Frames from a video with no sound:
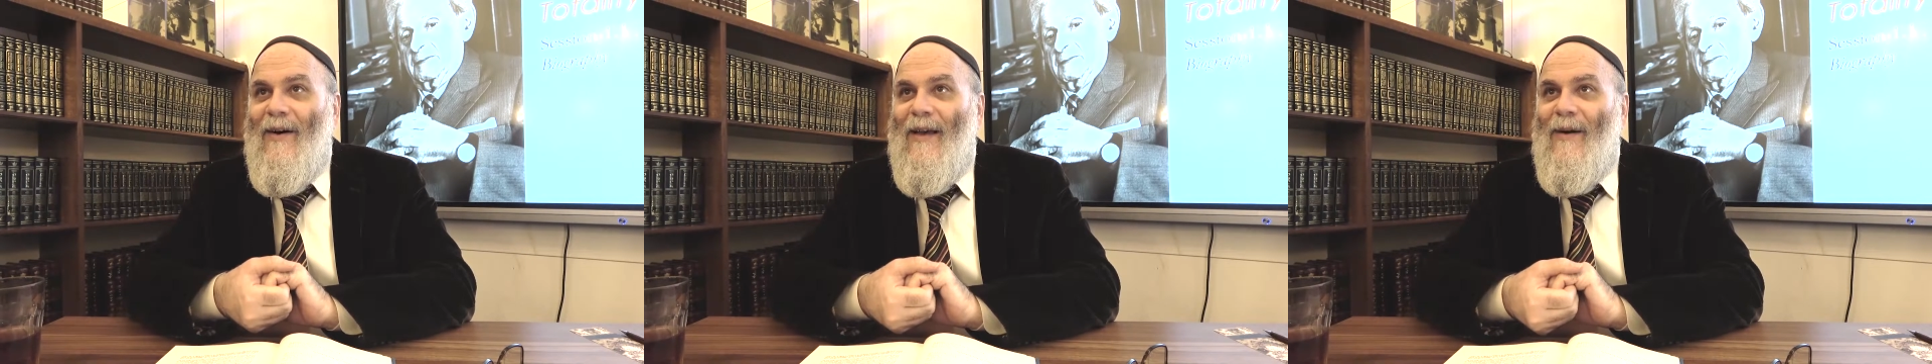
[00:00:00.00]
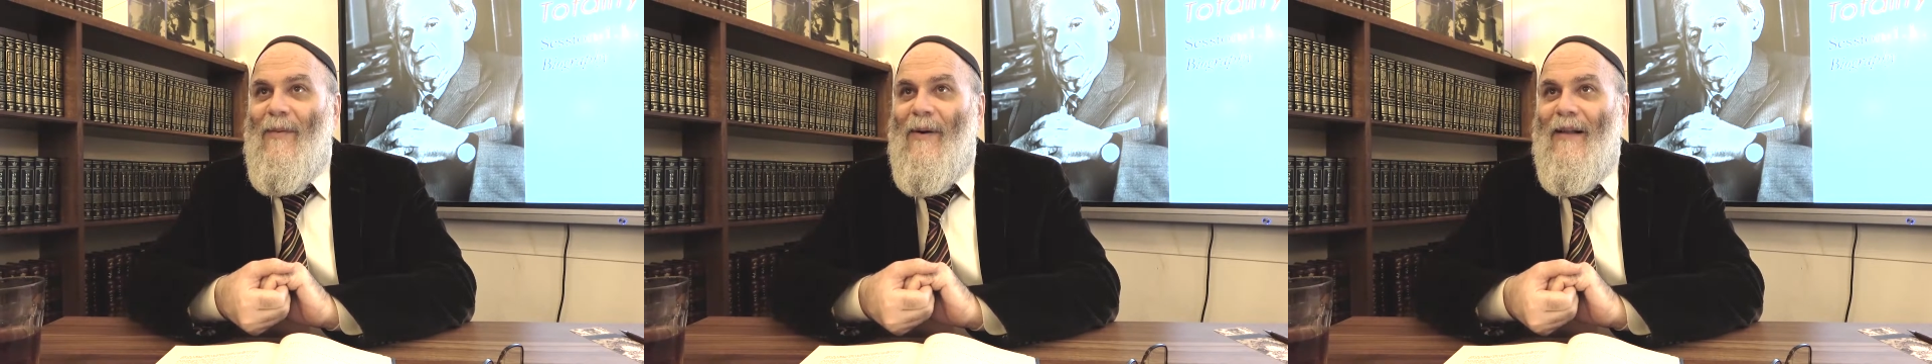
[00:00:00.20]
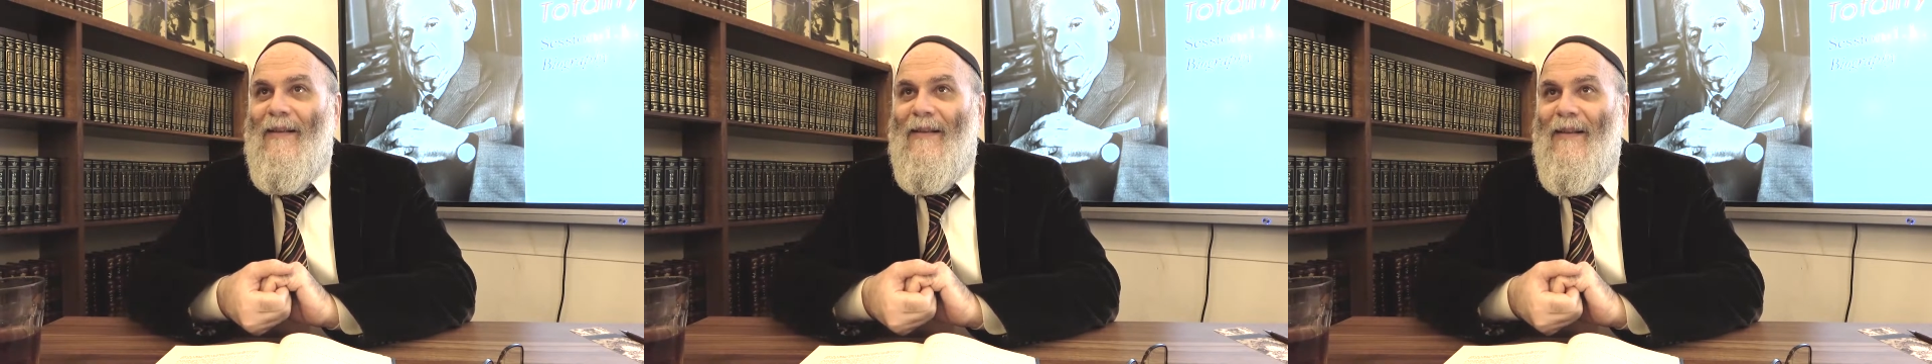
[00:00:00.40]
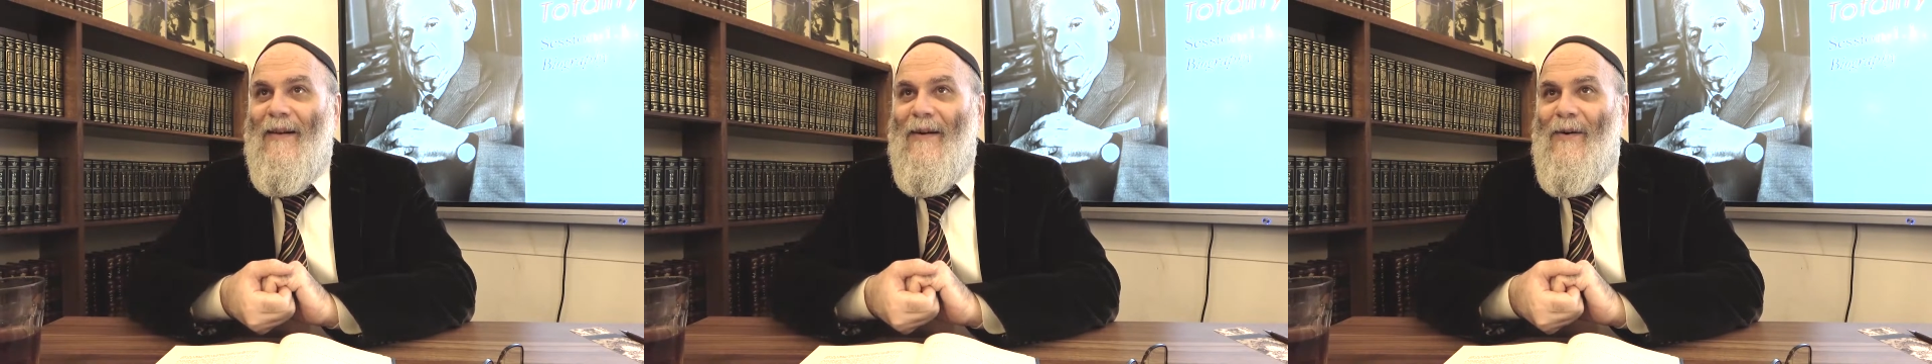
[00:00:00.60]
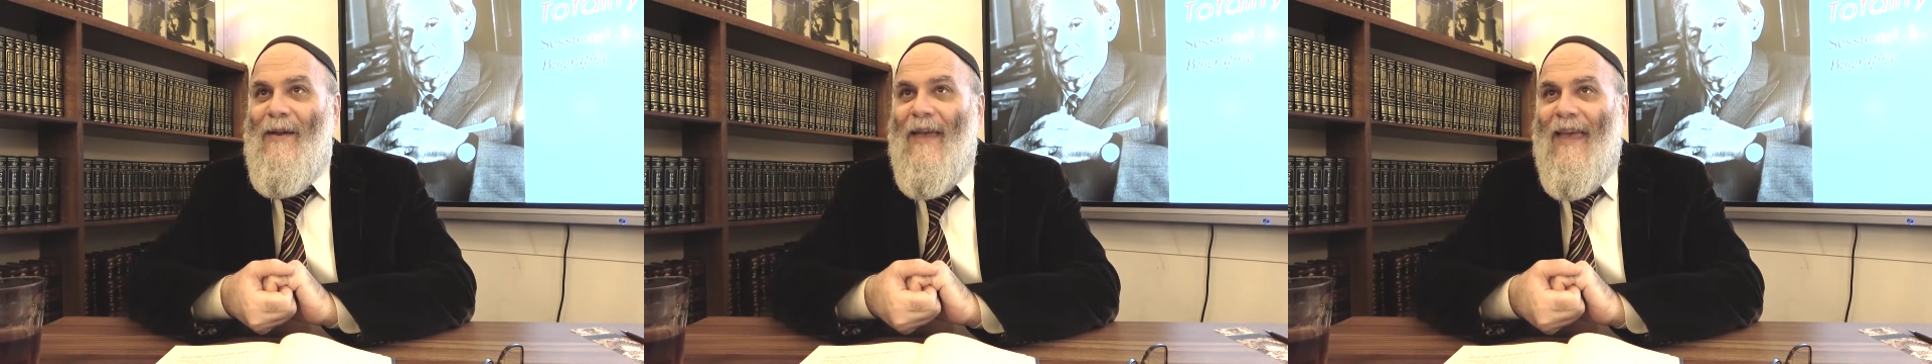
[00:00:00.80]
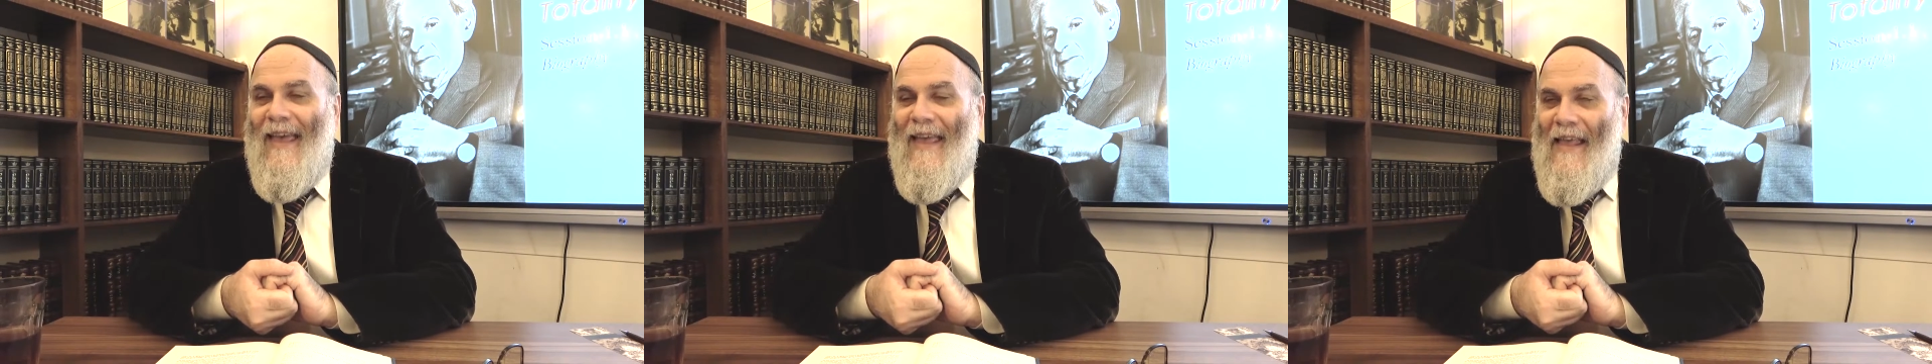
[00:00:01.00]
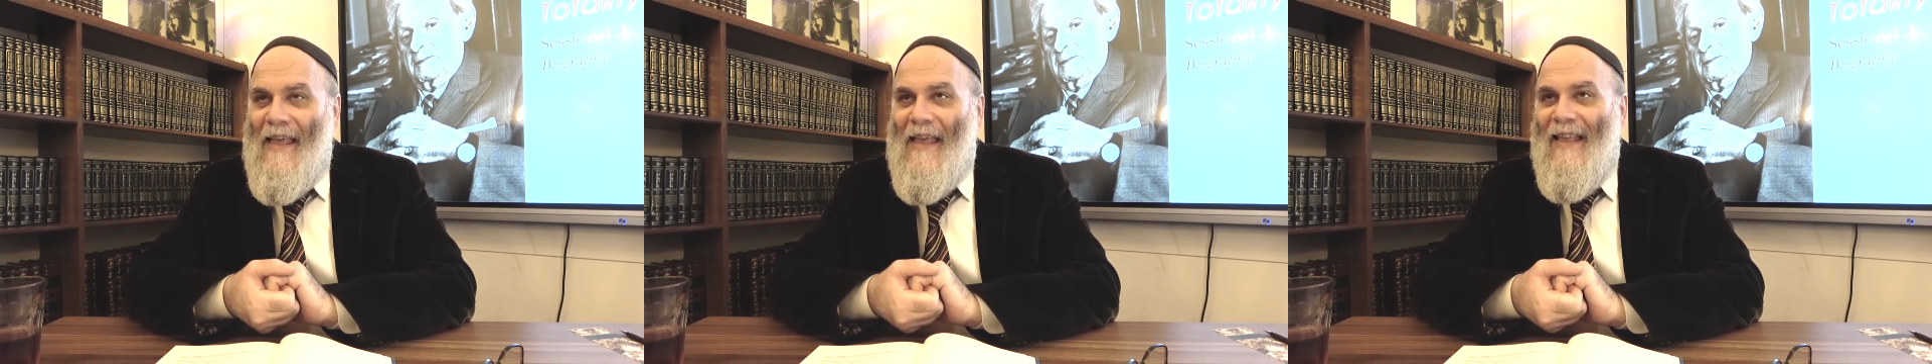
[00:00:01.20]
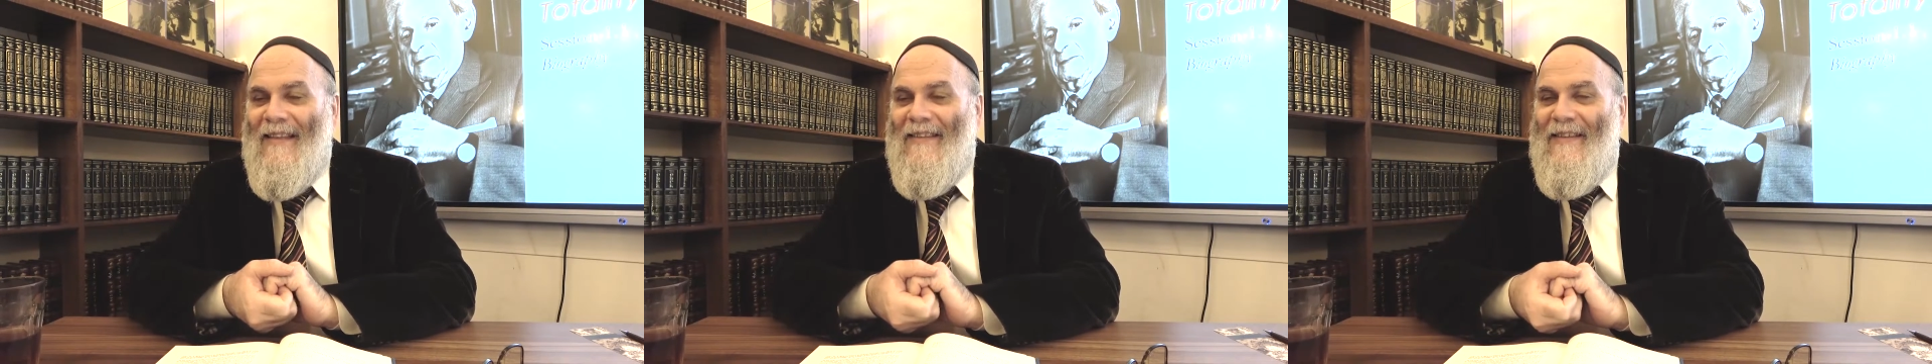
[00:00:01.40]
Well,
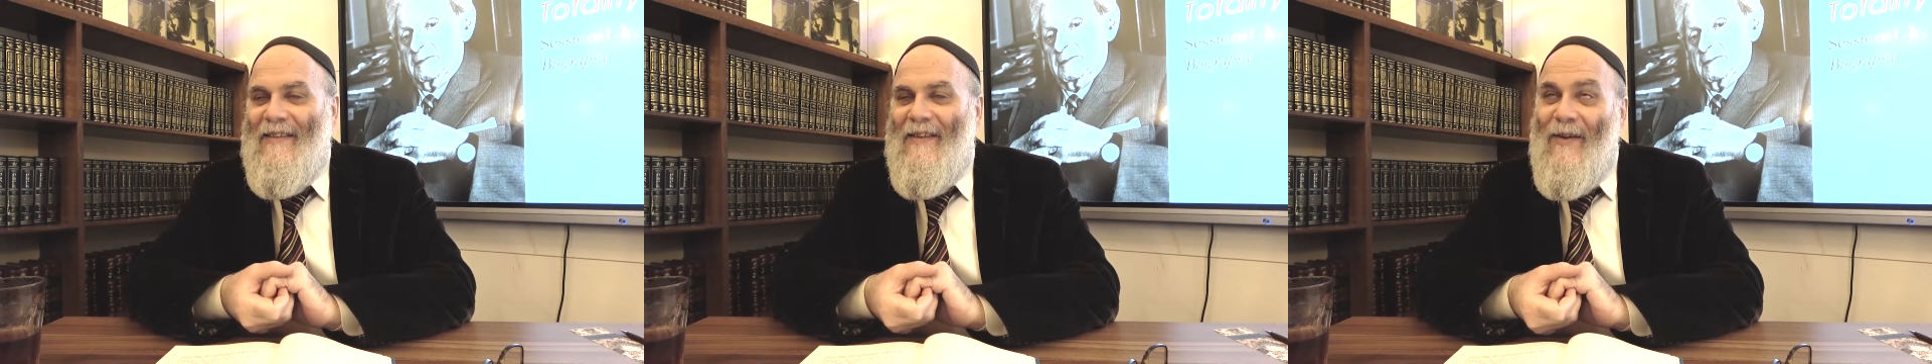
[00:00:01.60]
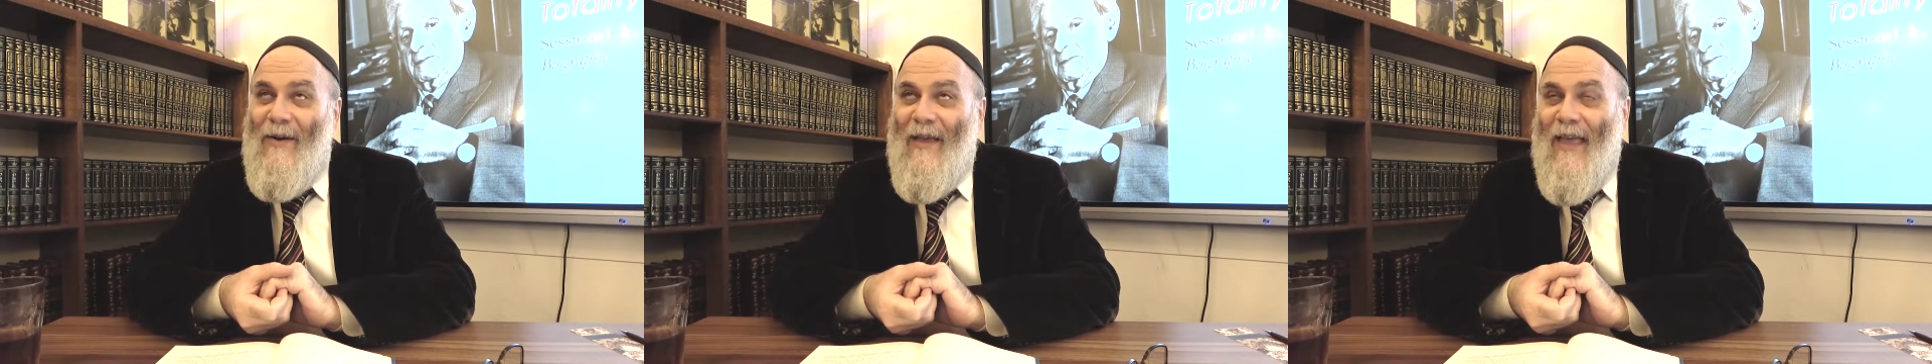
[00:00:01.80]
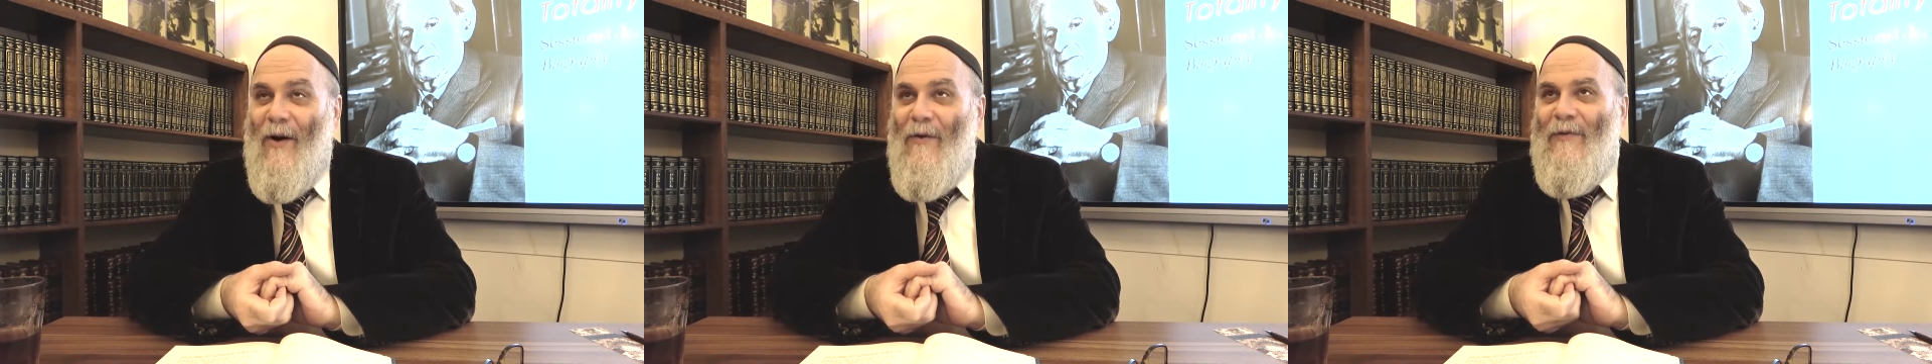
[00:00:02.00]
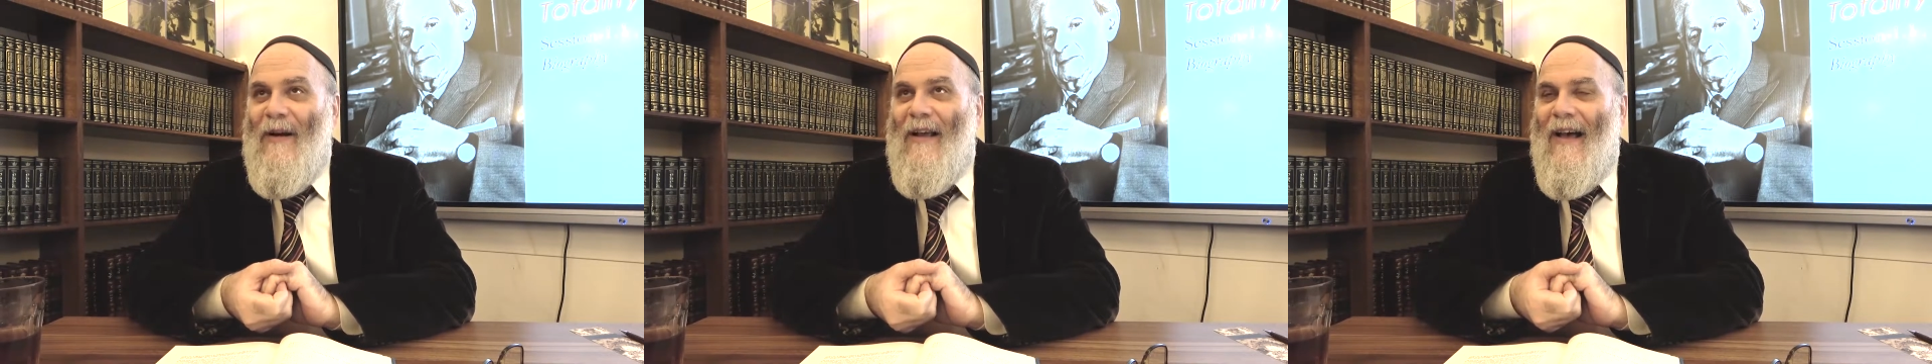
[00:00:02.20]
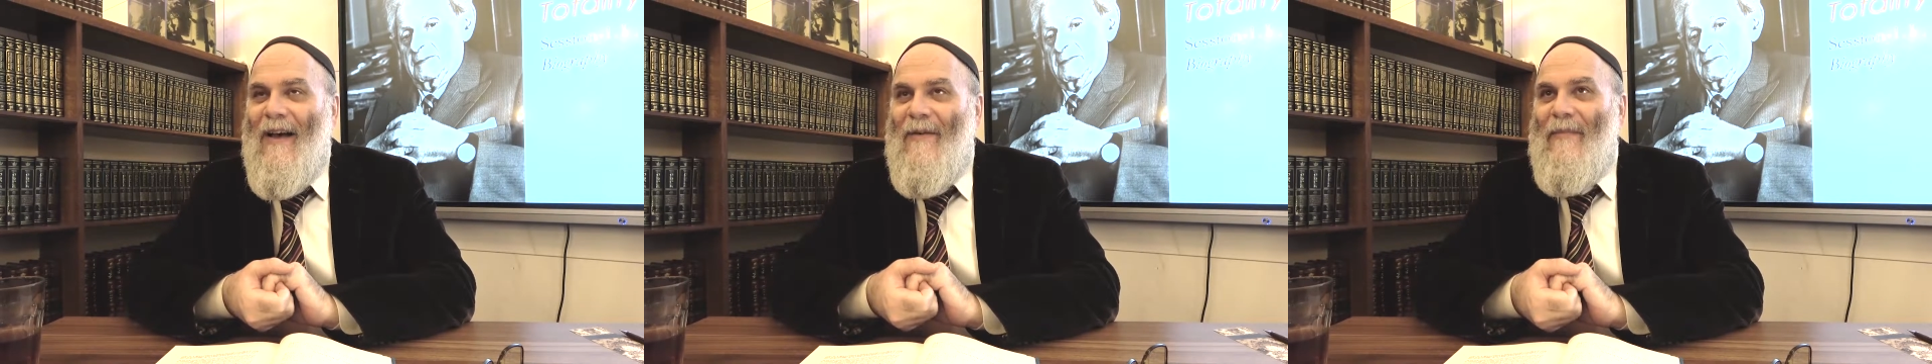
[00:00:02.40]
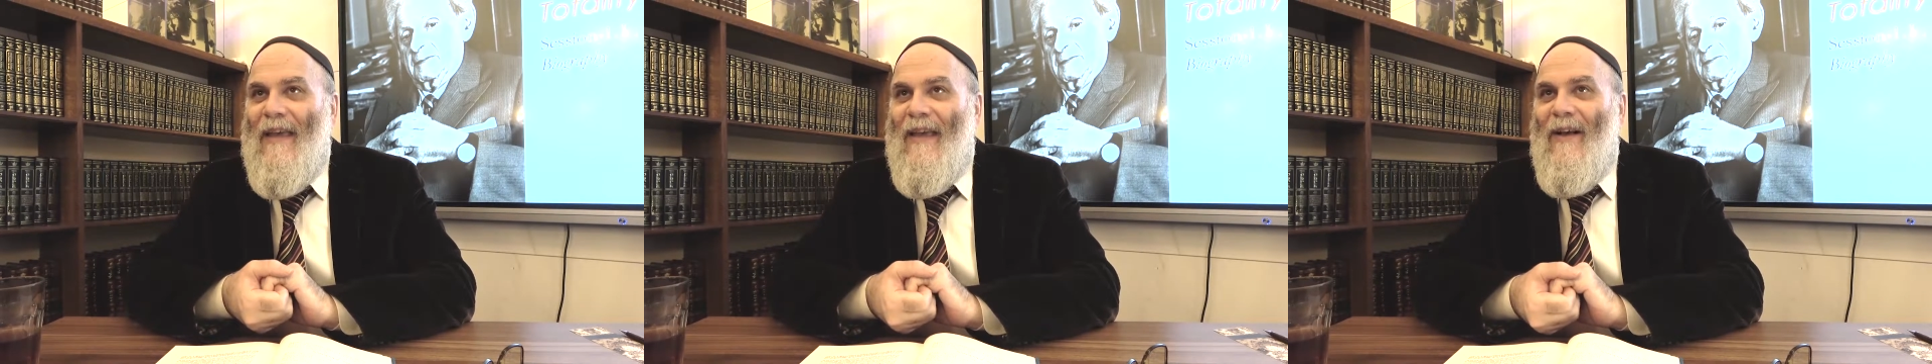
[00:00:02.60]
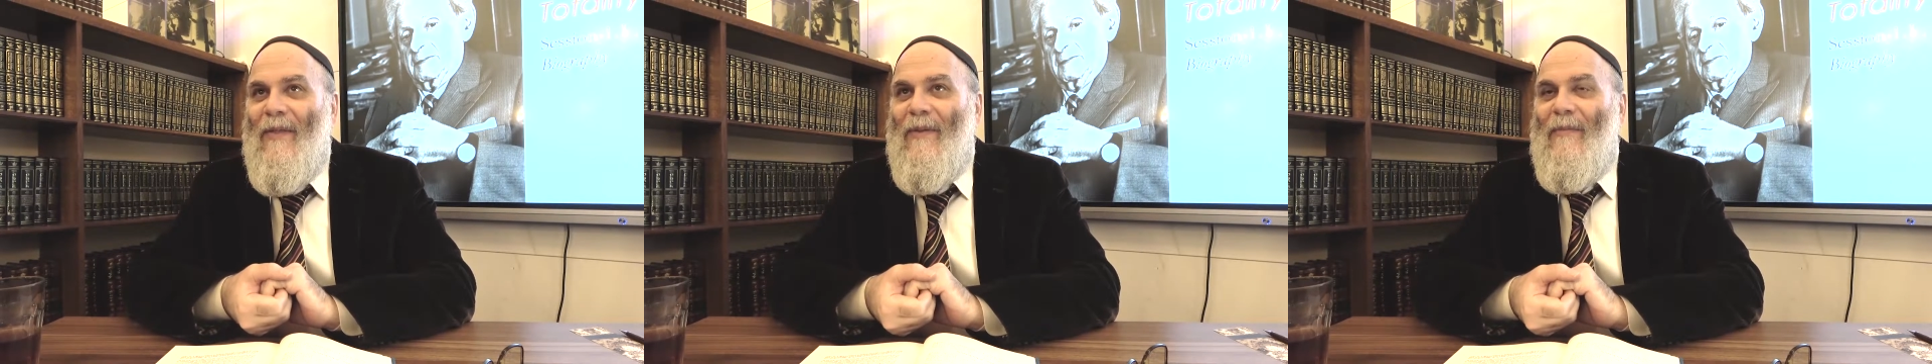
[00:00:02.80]
okay, okay, overcoming,